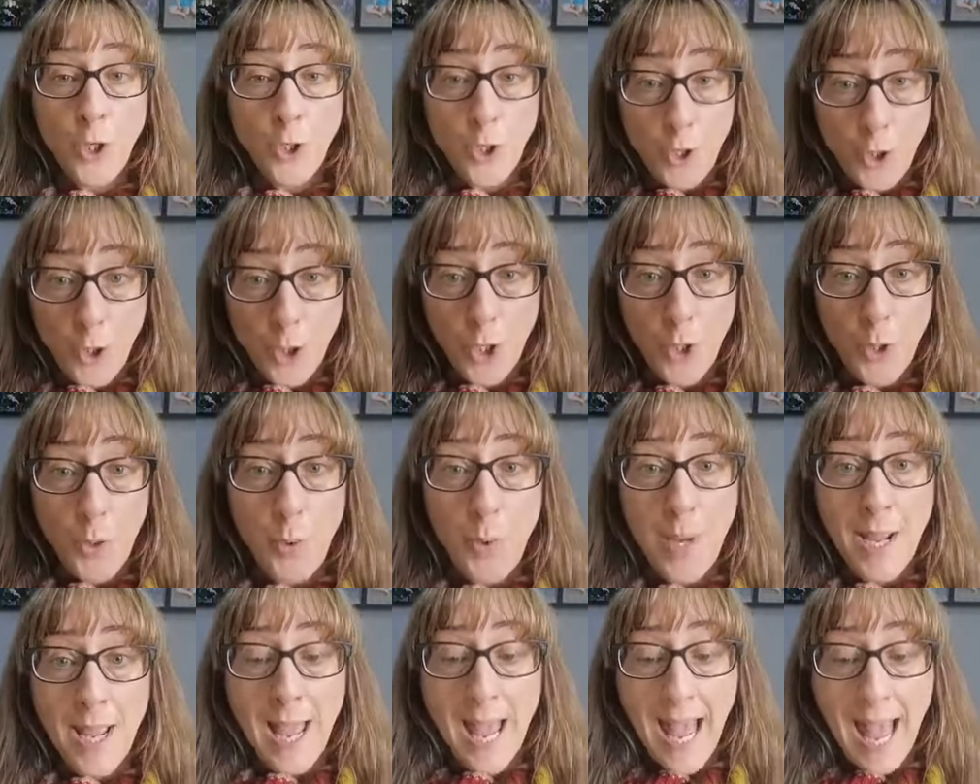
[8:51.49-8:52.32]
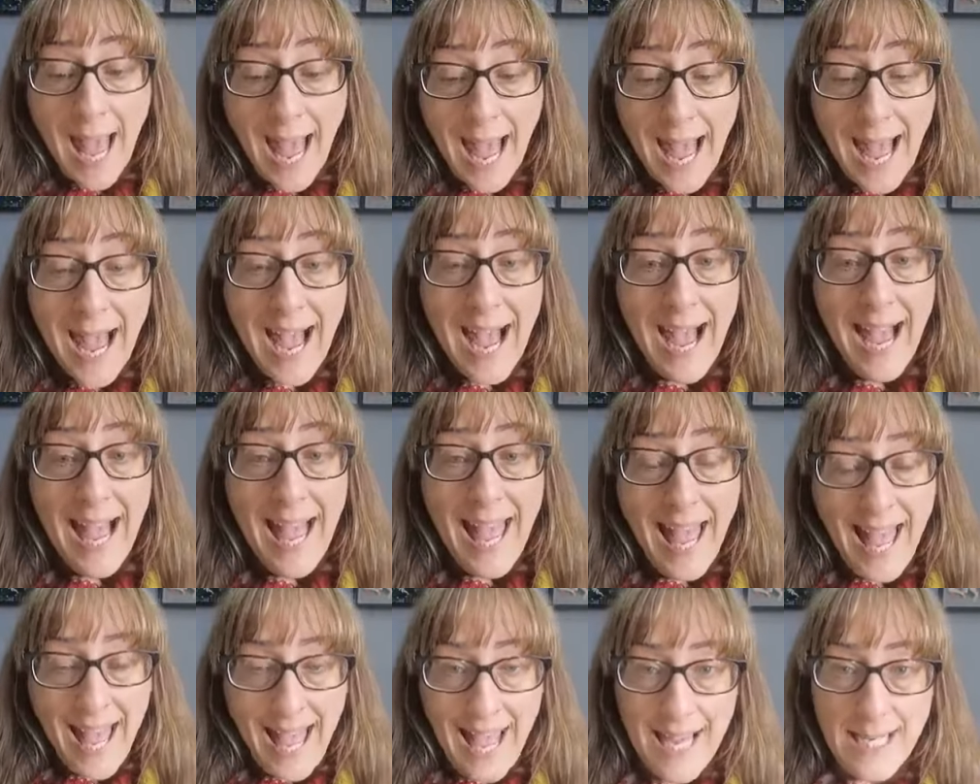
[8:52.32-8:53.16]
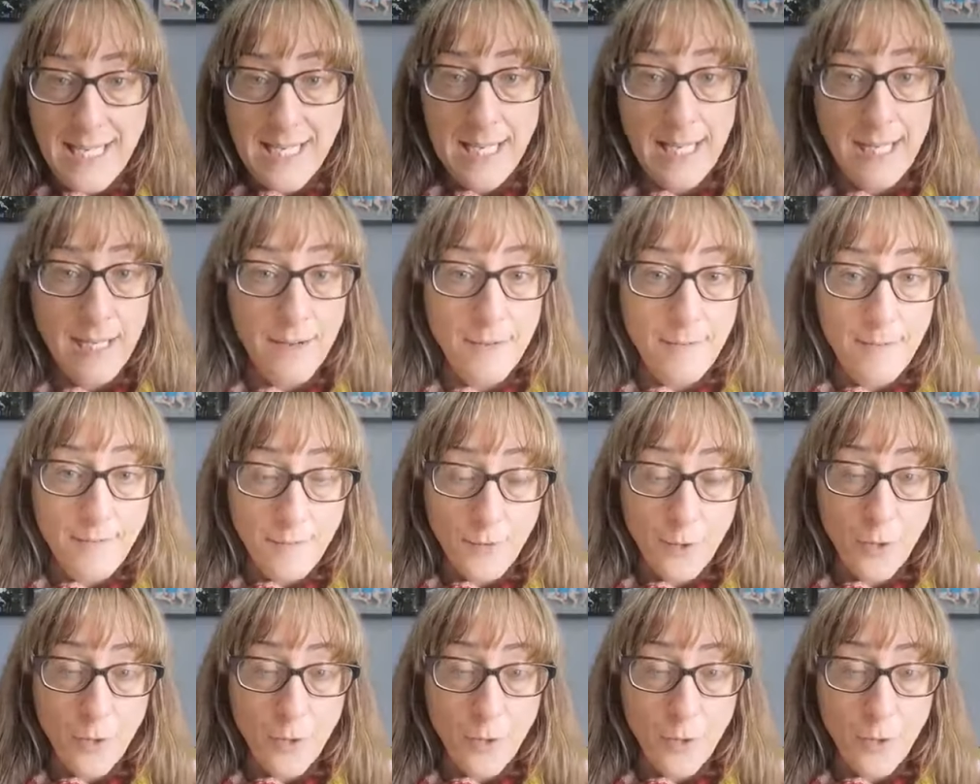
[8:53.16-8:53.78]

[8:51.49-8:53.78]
you are heading